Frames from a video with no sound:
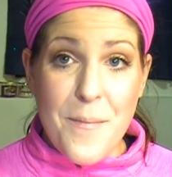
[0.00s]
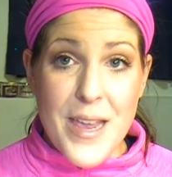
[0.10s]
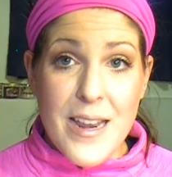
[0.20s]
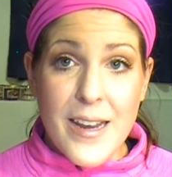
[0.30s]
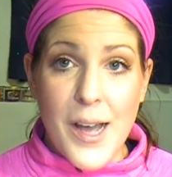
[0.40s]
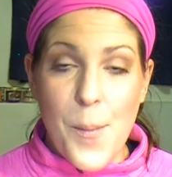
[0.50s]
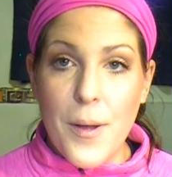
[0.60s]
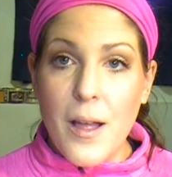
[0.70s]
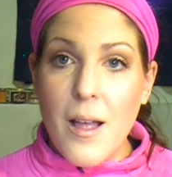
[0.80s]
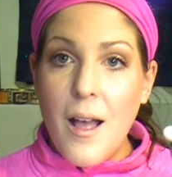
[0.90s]

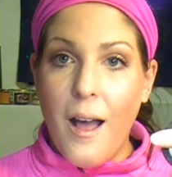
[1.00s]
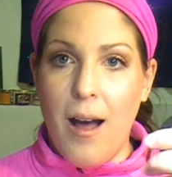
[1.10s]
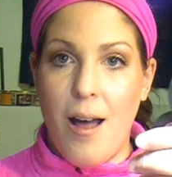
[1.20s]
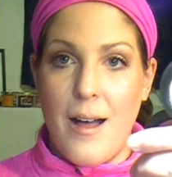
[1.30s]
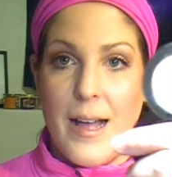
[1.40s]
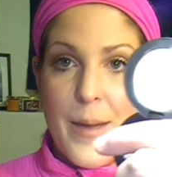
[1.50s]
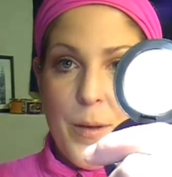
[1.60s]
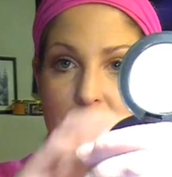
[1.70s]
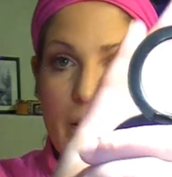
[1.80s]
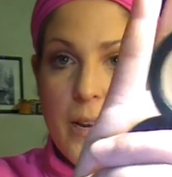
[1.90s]
medium. I'm
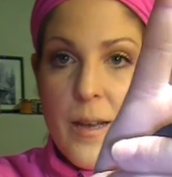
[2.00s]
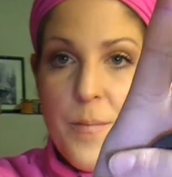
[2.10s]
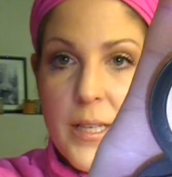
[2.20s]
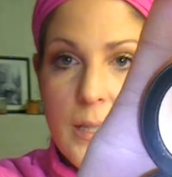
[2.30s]
a medium.